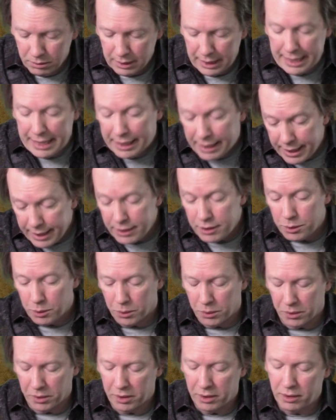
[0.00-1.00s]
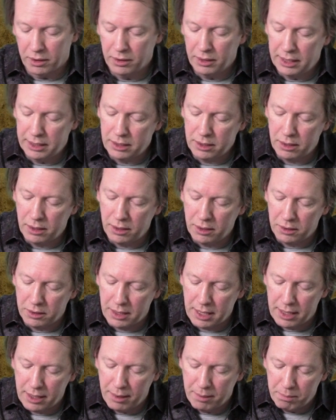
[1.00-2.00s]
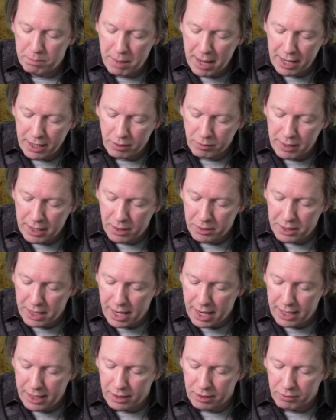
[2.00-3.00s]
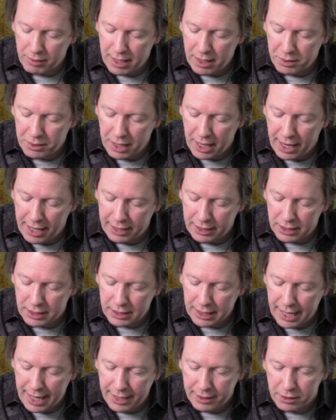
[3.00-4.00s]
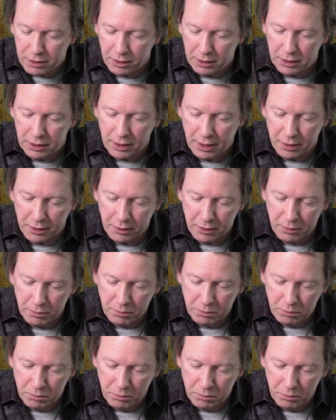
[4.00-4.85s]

in this order, it's clear that back around A and around A just cancel each other.